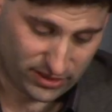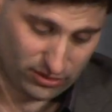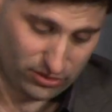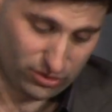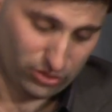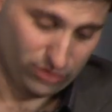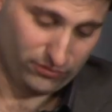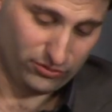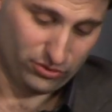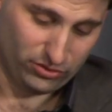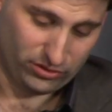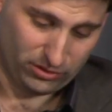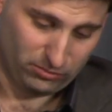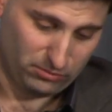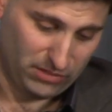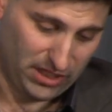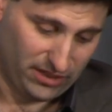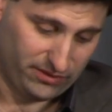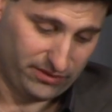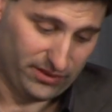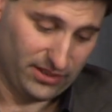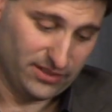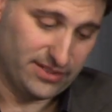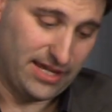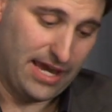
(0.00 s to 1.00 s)
I don't know if you can make
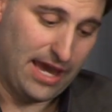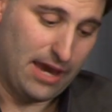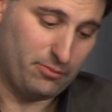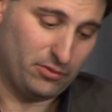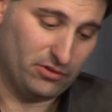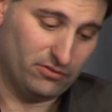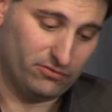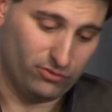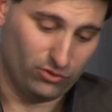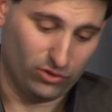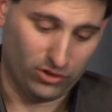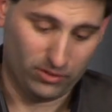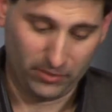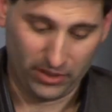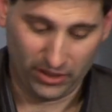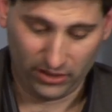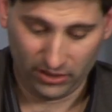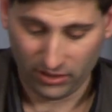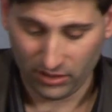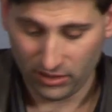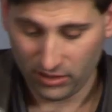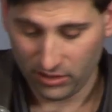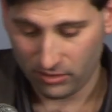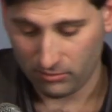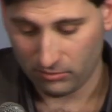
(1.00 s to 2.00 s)
things happen for me,
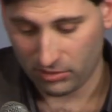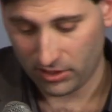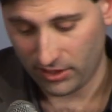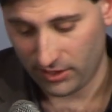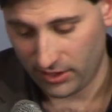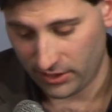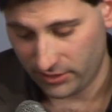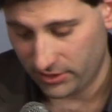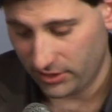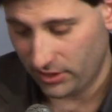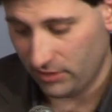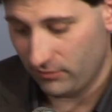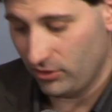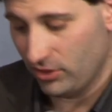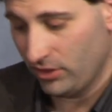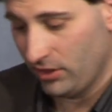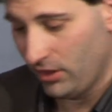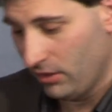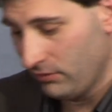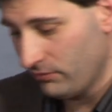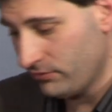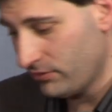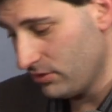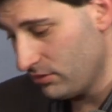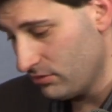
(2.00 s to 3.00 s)
but I'd like to give you a
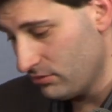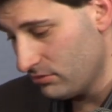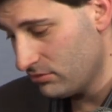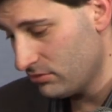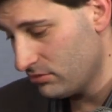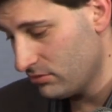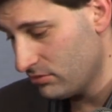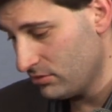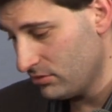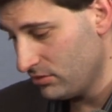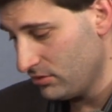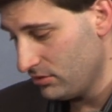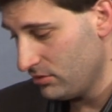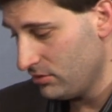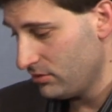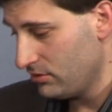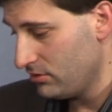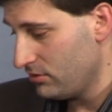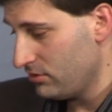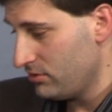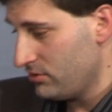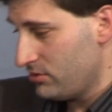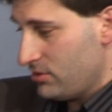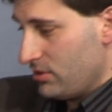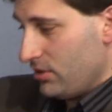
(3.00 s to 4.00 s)
gift.
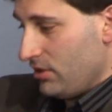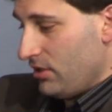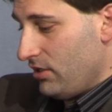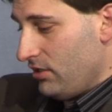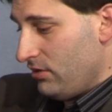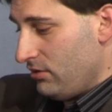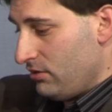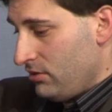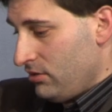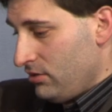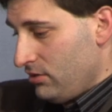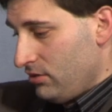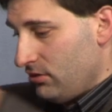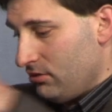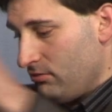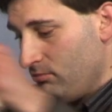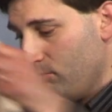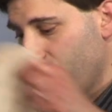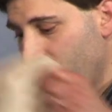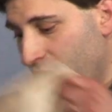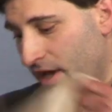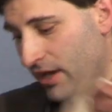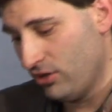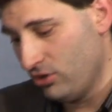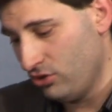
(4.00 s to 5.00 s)
It's a
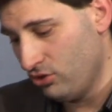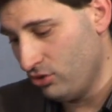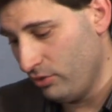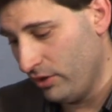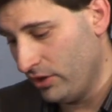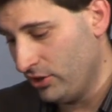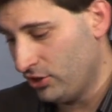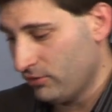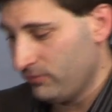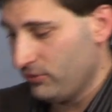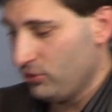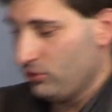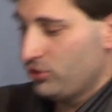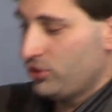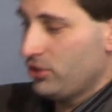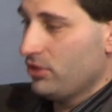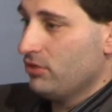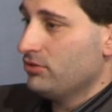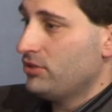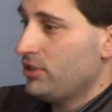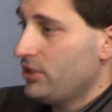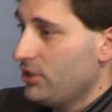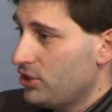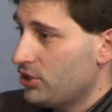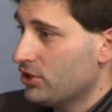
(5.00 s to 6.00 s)
brand new interview show
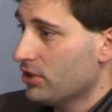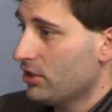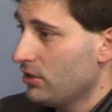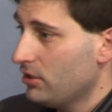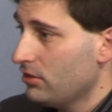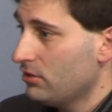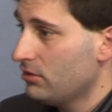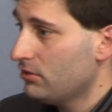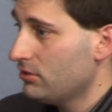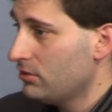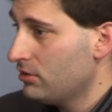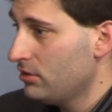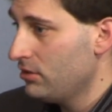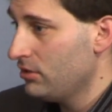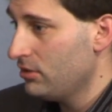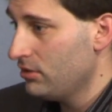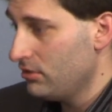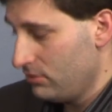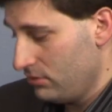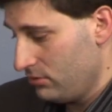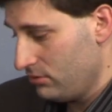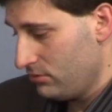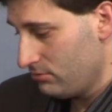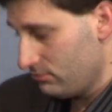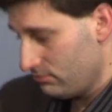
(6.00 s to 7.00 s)
T-shirt.
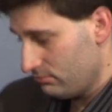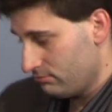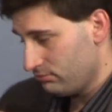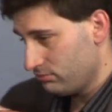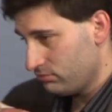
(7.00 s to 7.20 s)
Yes.